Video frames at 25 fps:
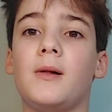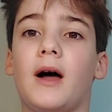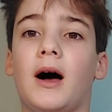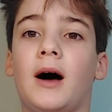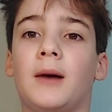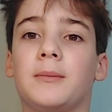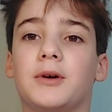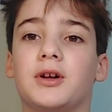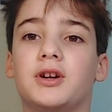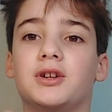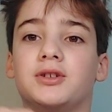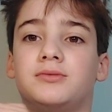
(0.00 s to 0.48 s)

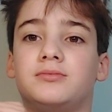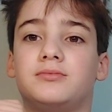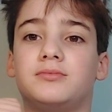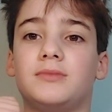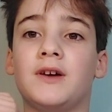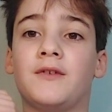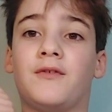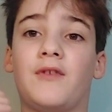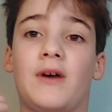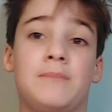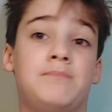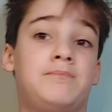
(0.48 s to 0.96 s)
I'll
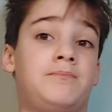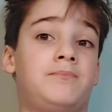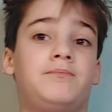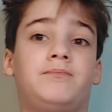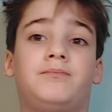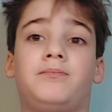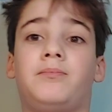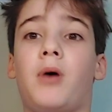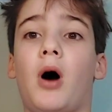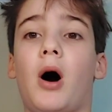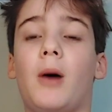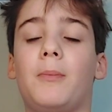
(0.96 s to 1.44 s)

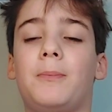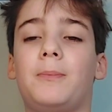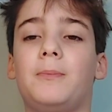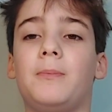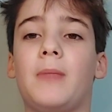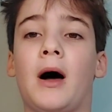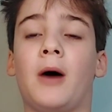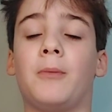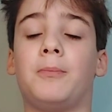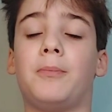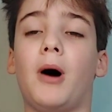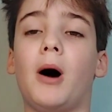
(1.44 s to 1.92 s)
pop
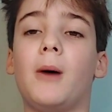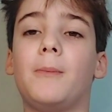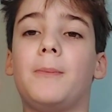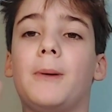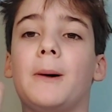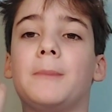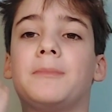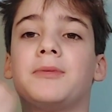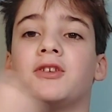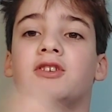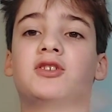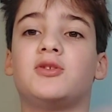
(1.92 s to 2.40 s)

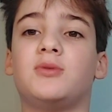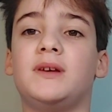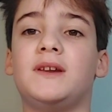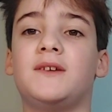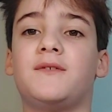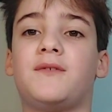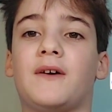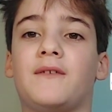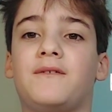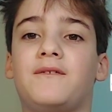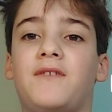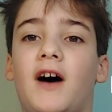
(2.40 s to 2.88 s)
up the tweet
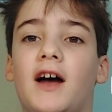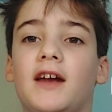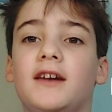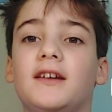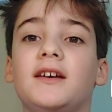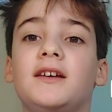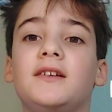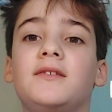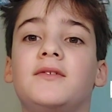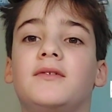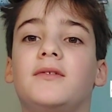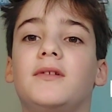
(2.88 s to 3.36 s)
if I find
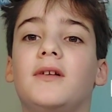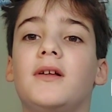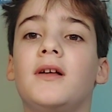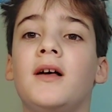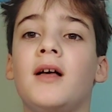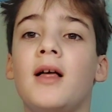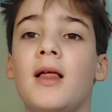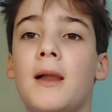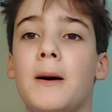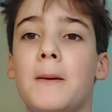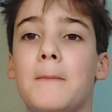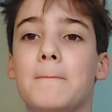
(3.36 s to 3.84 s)
it.
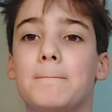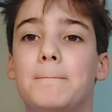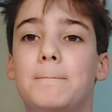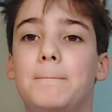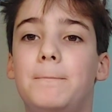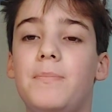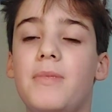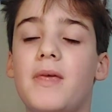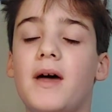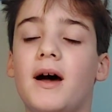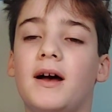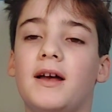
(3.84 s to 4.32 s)

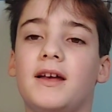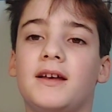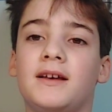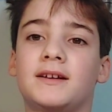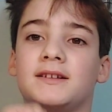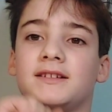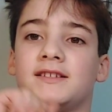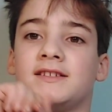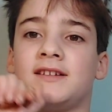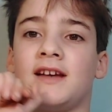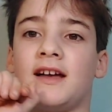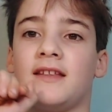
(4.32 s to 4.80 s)

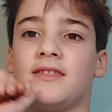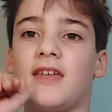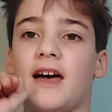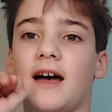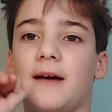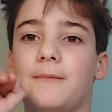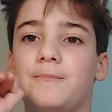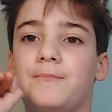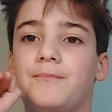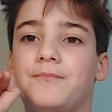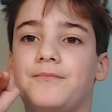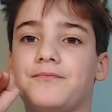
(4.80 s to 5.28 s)
It said
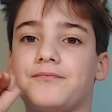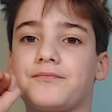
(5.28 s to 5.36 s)
that